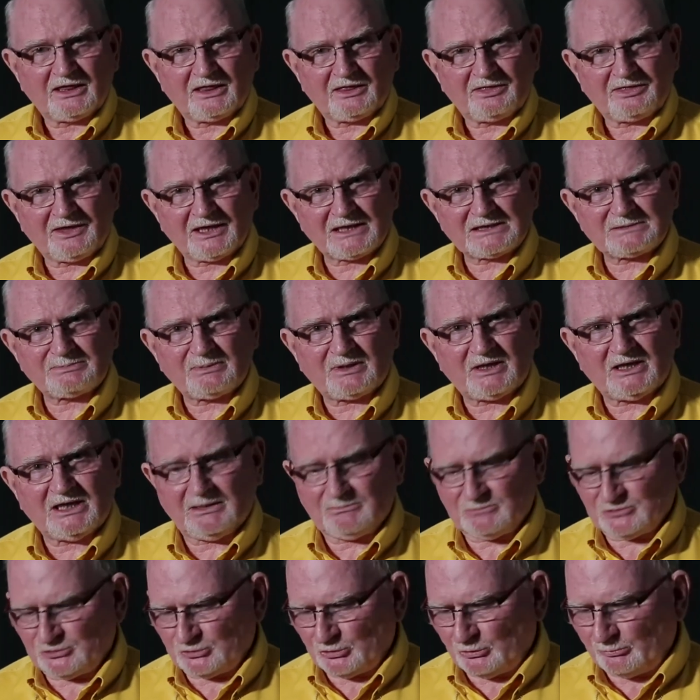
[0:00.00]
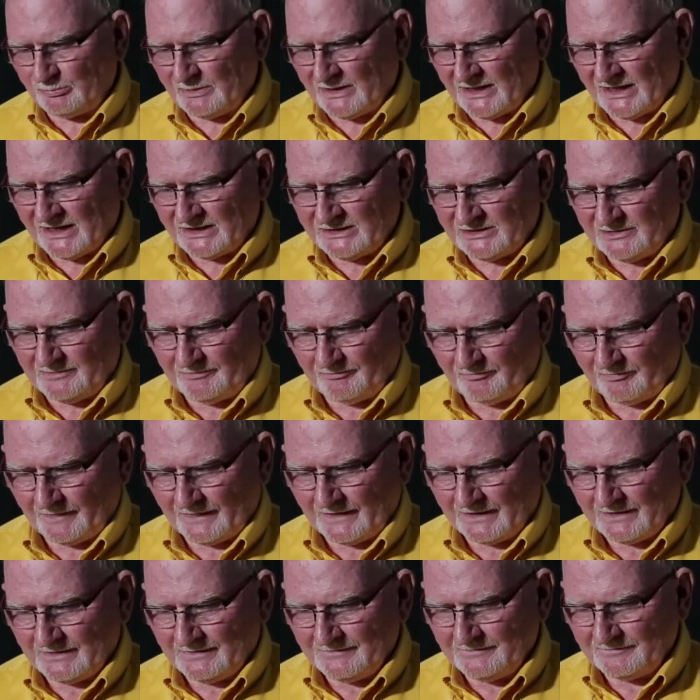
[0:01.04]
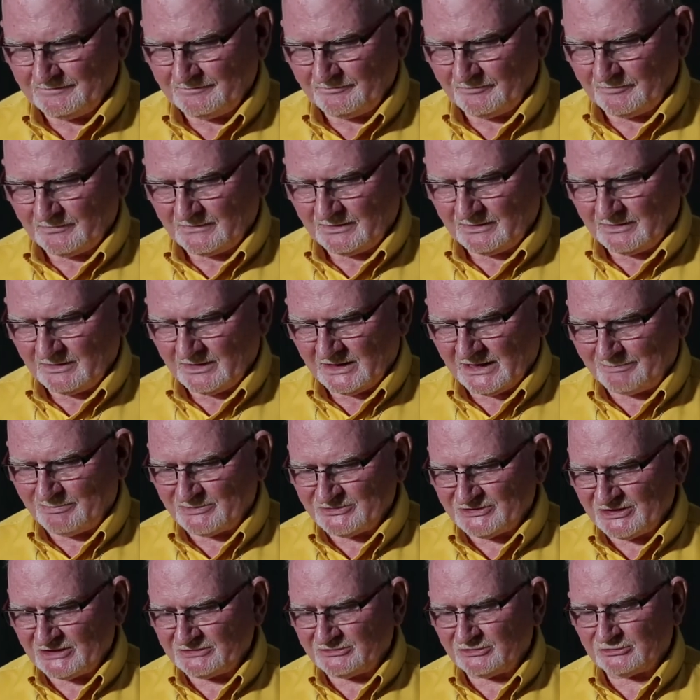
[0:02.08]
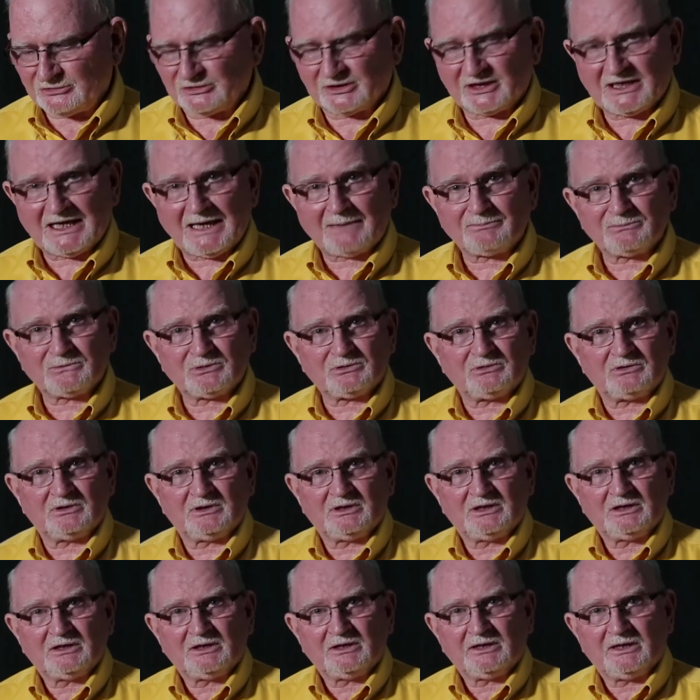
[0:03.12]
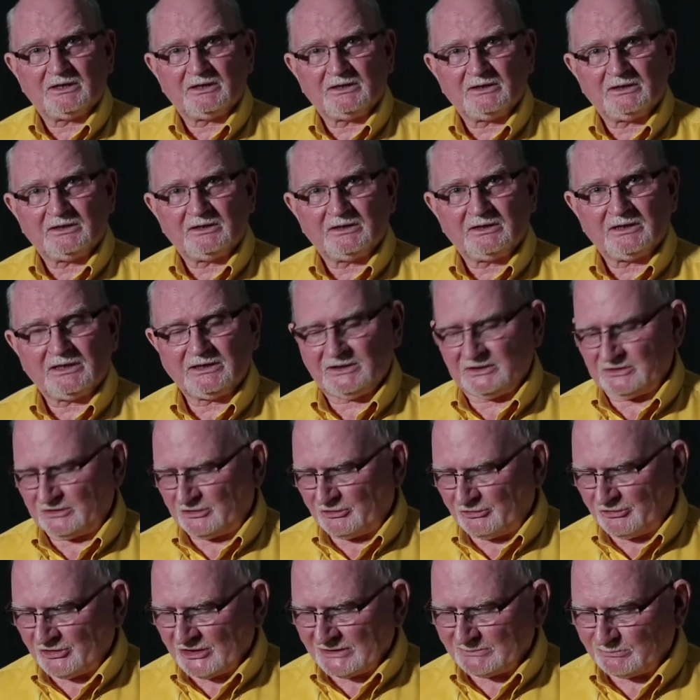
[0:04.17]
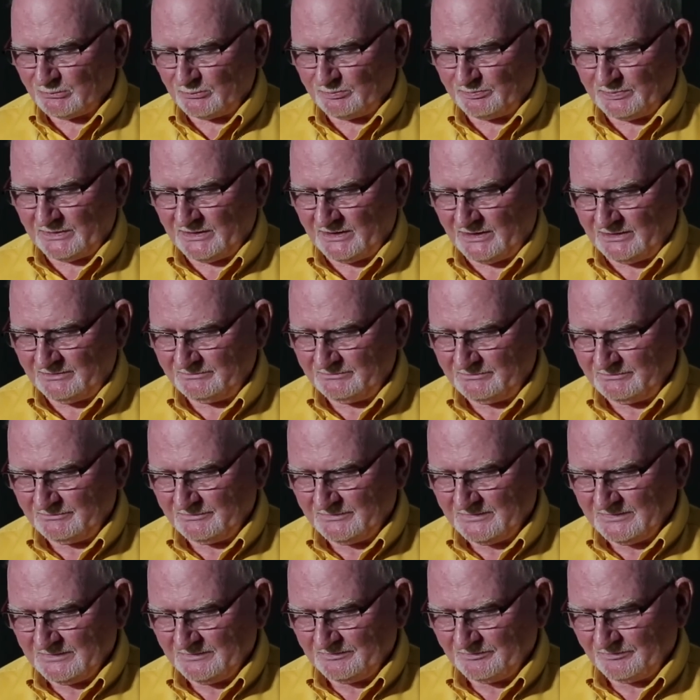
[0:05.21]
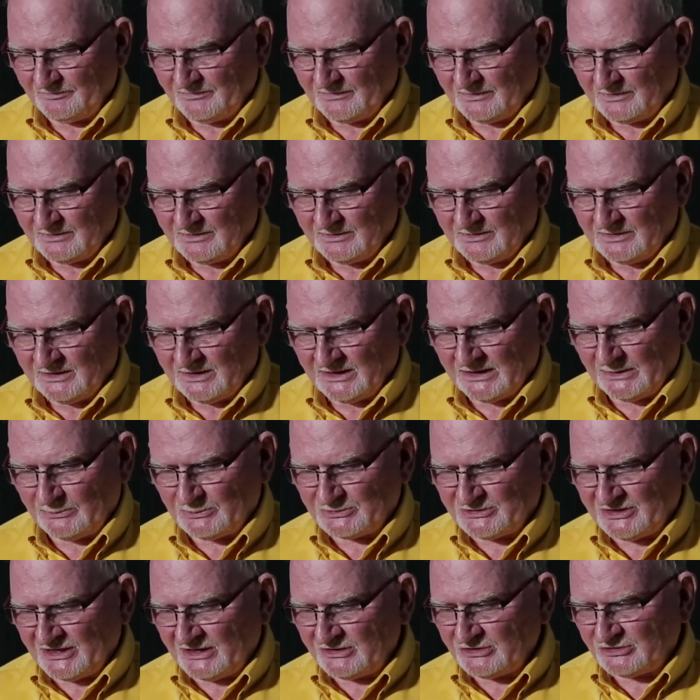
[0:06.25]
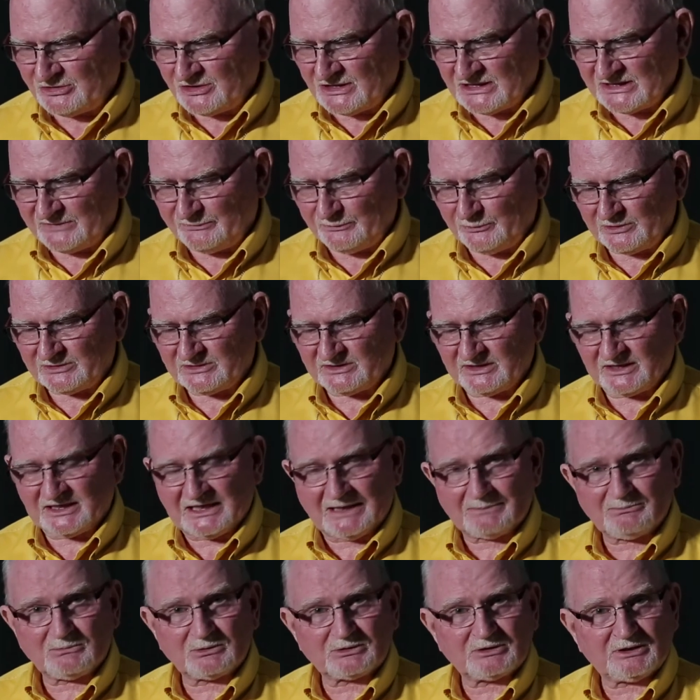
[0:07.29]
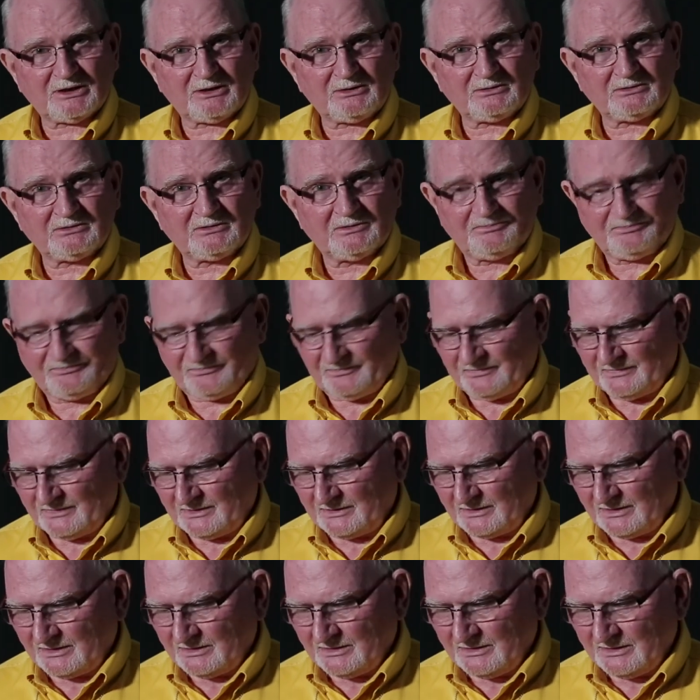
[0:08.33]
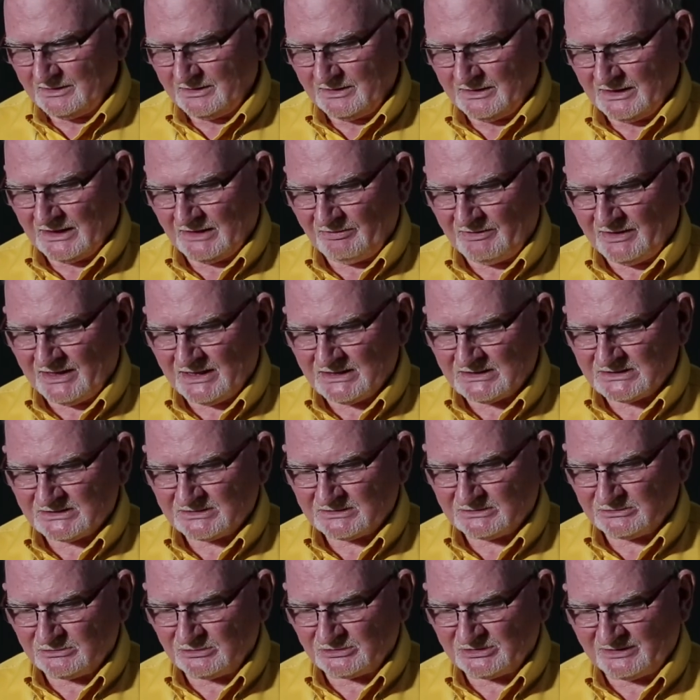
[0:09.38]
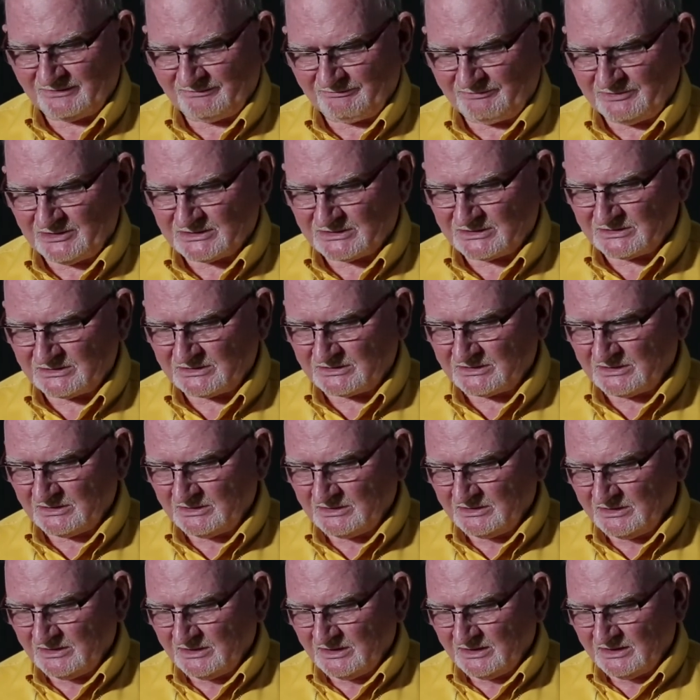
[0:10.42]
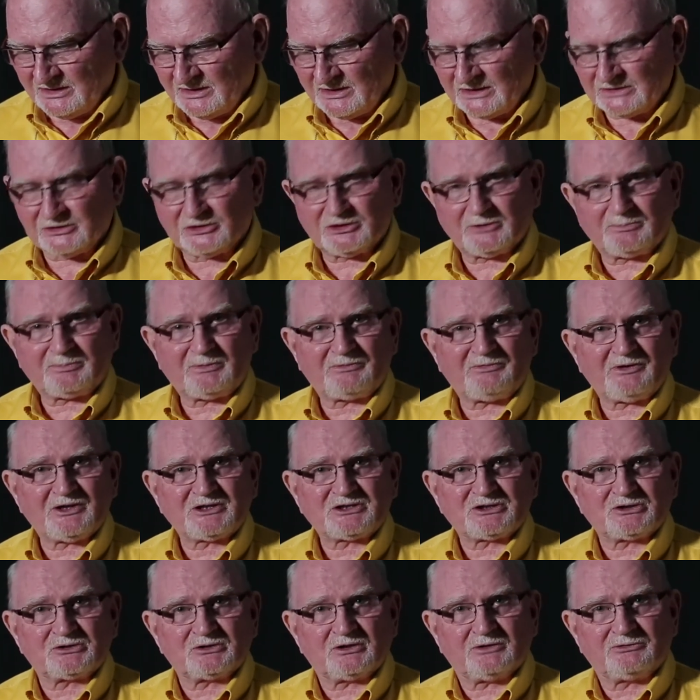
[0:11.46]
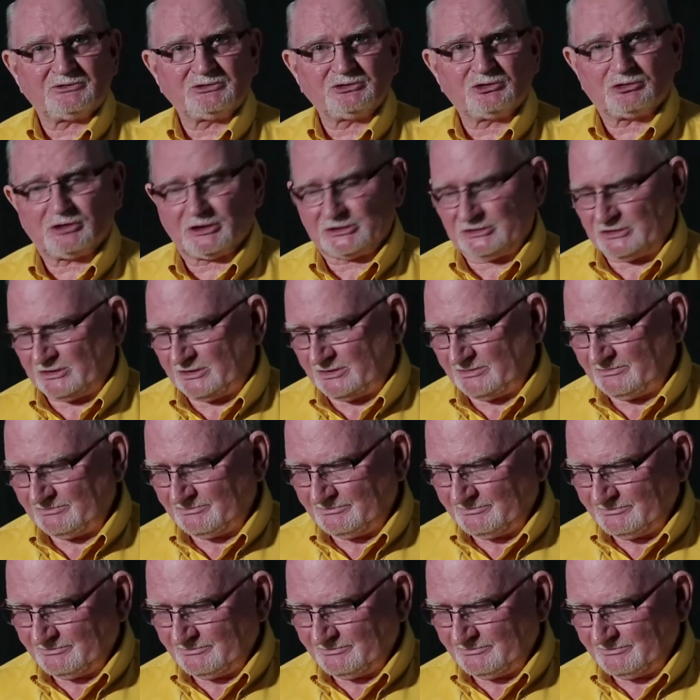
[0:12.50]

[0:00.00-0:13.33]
Things became so bad, I presented to Camden in incredible pain. I was then transferred to Campbelltown and then to St Vincent's under the Professor of Neurology.